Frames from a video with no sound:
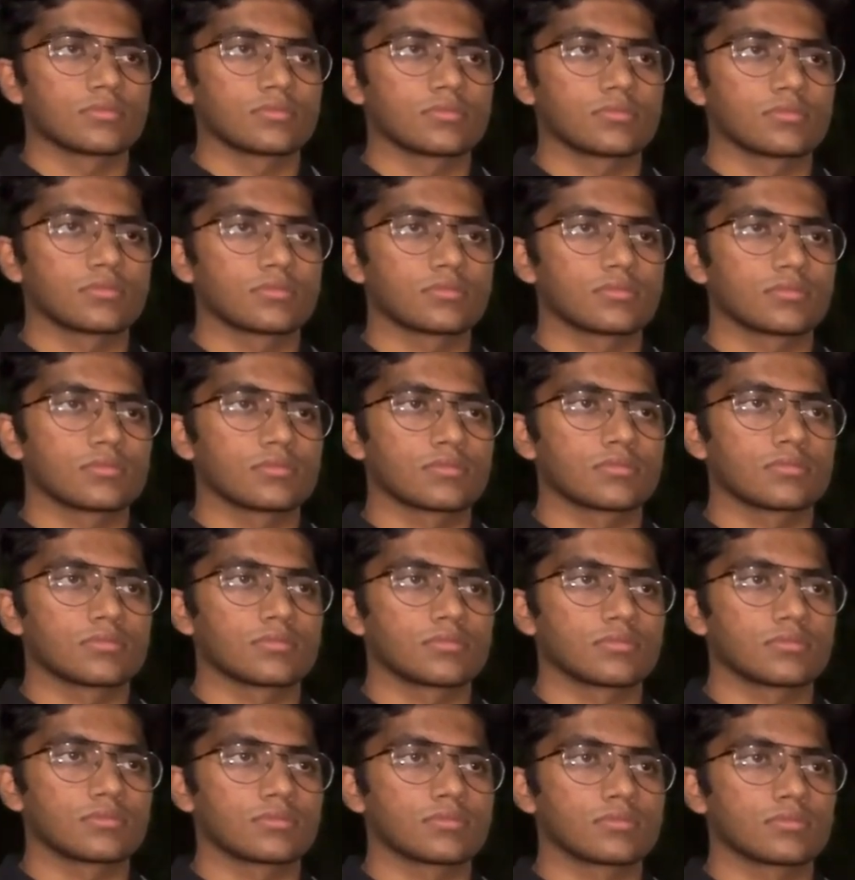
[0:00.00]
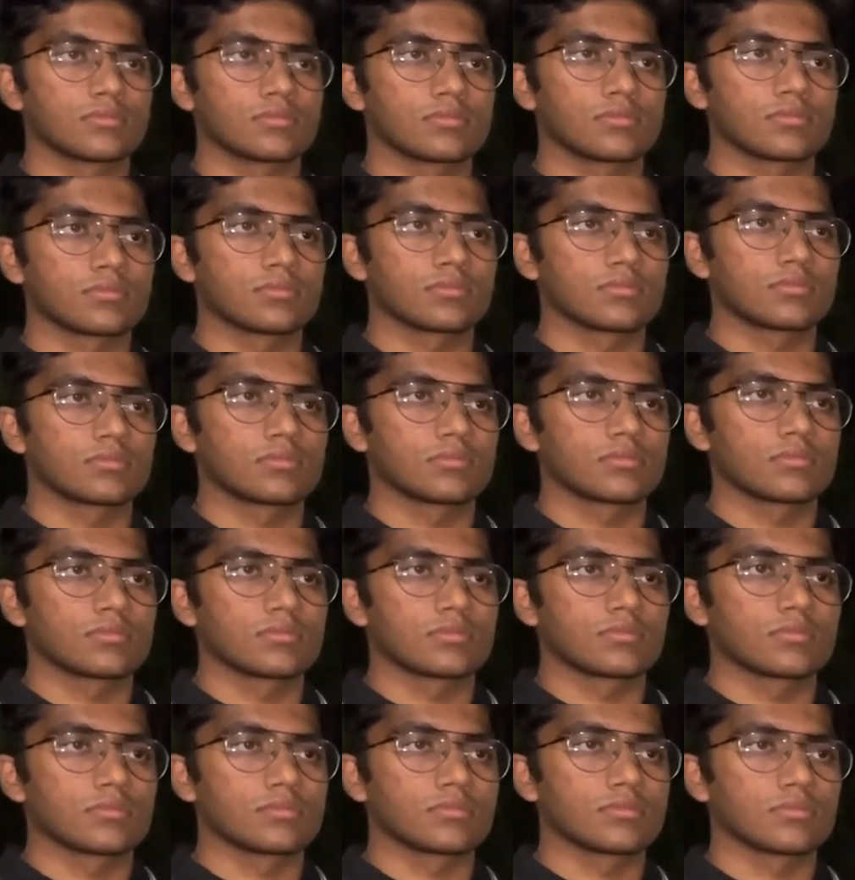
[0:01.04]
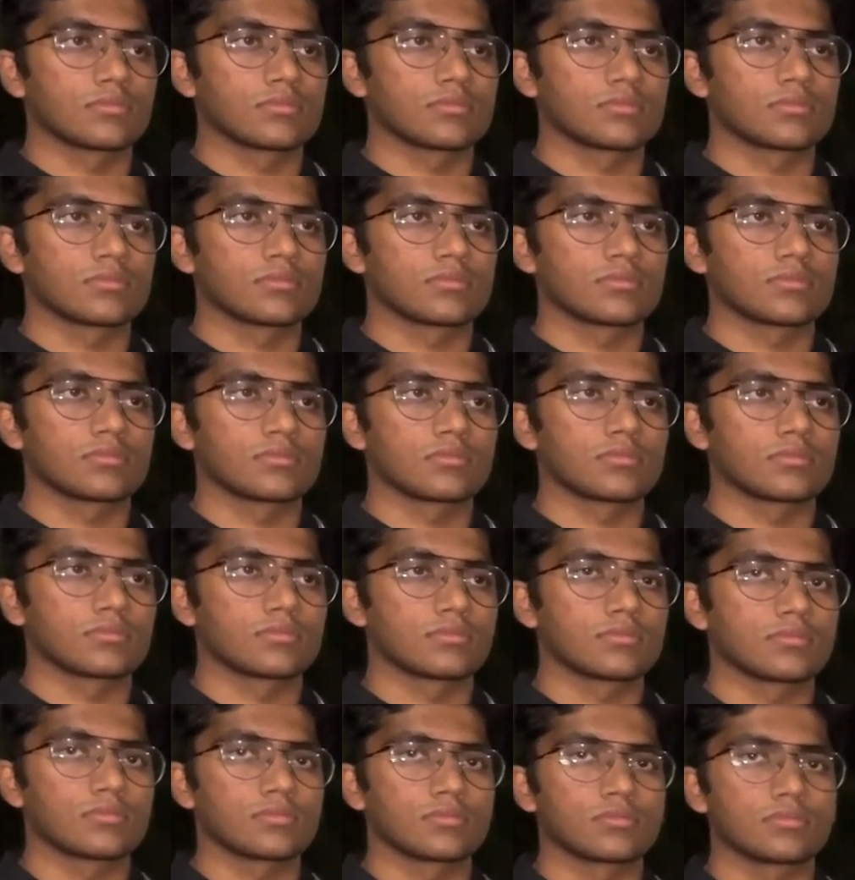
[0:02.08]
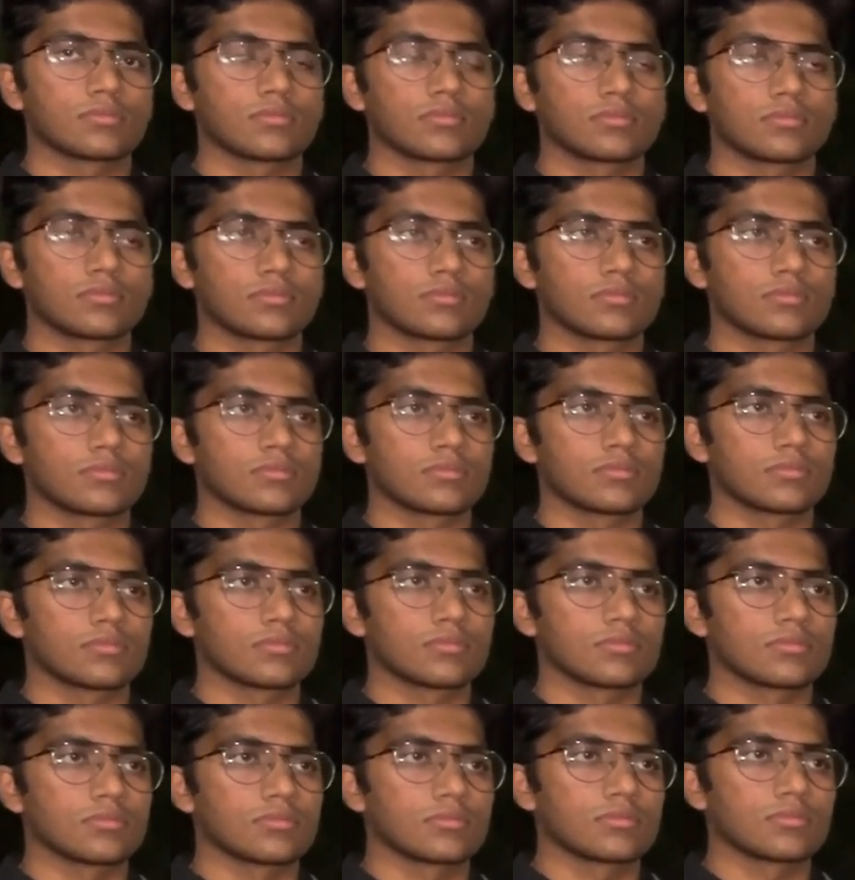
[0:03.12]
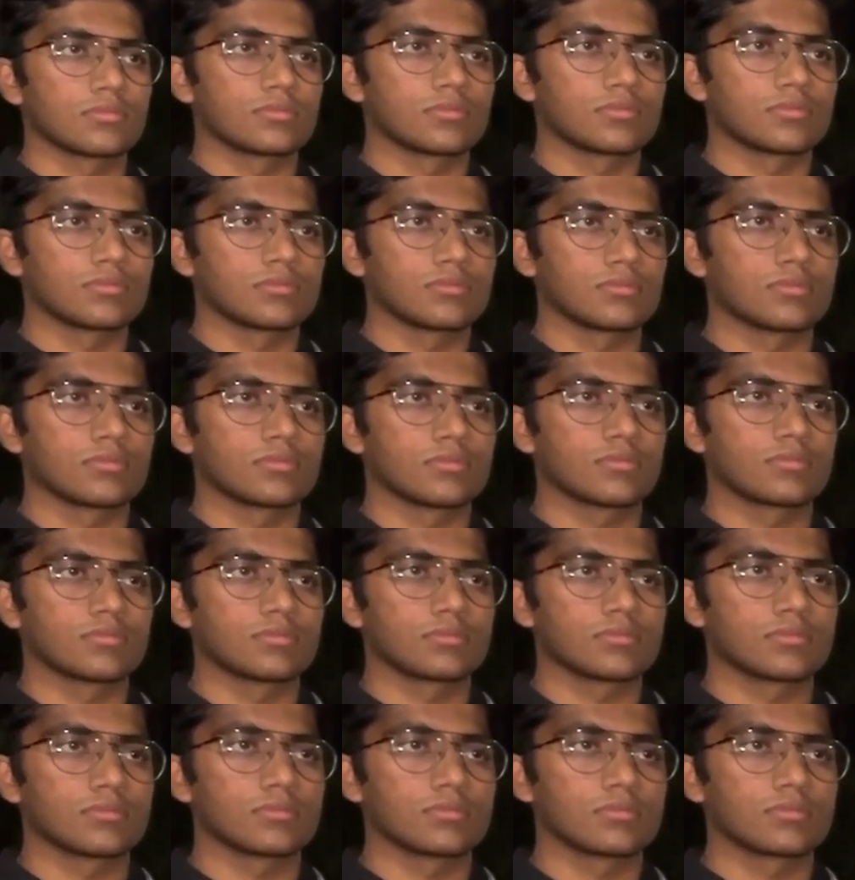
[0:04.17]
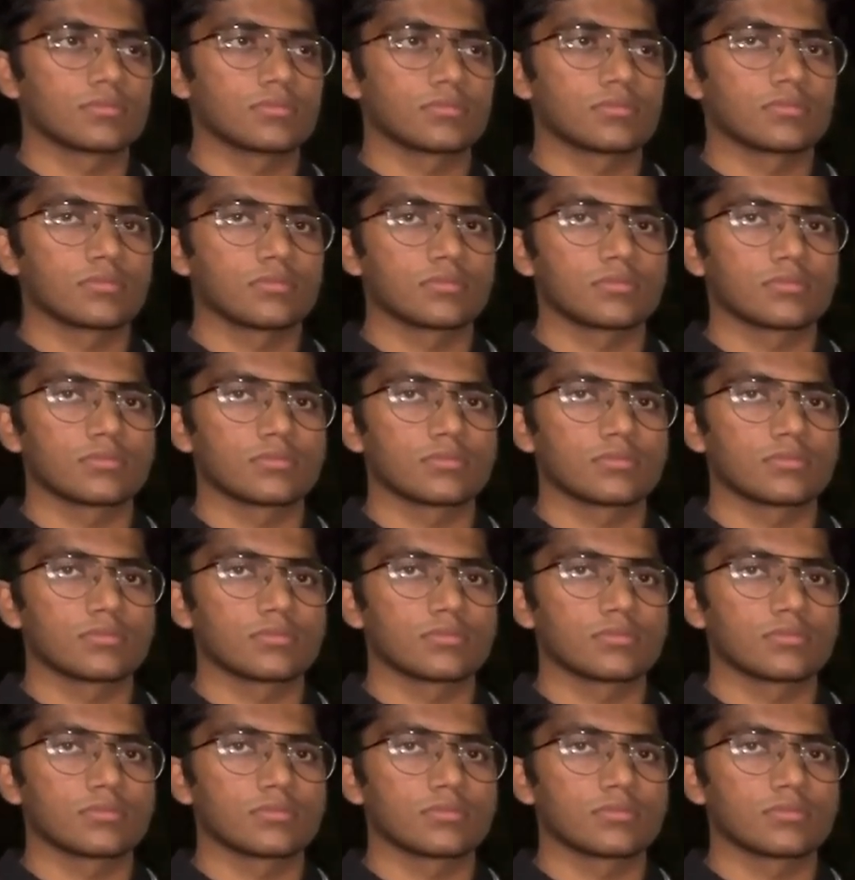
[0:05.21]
(silent)